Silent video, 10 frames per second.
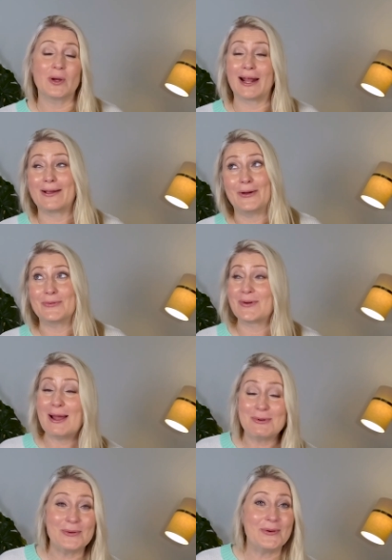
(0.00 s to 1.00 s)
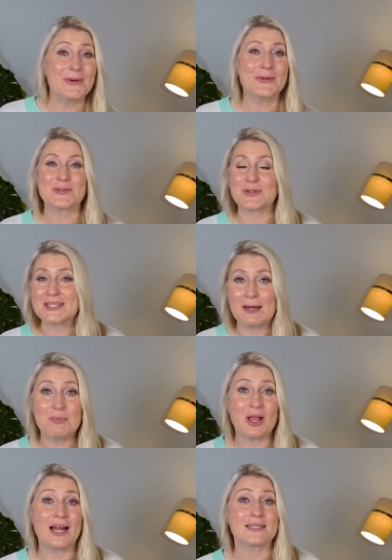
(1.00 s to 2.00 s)
what I call rabbit holes or
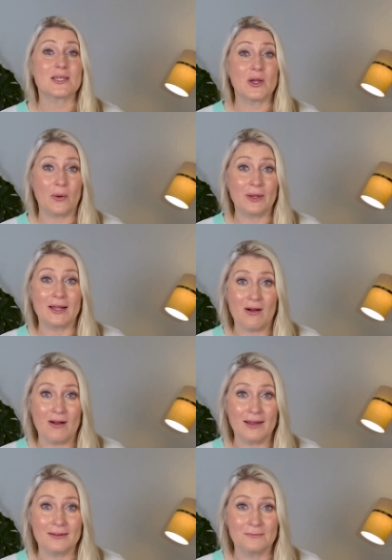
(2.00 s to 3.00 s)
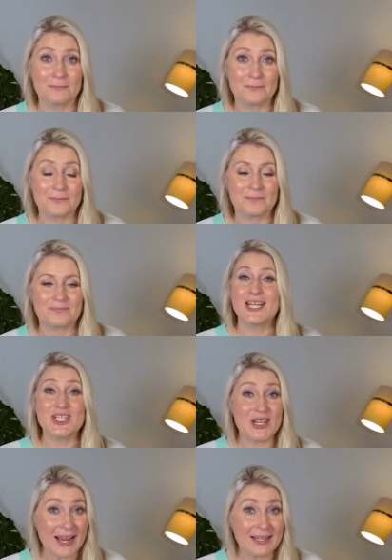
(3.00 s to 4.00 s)
subplots going on.
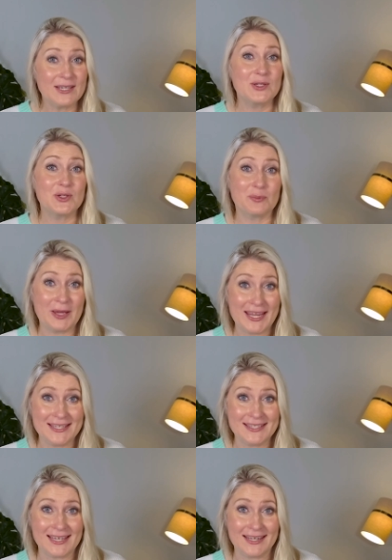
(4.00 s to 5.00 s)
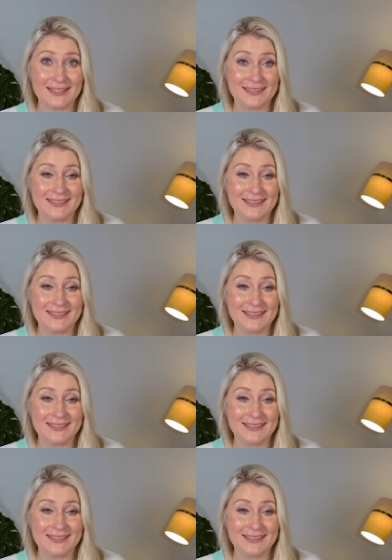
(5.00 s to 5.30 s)
Check your pacing.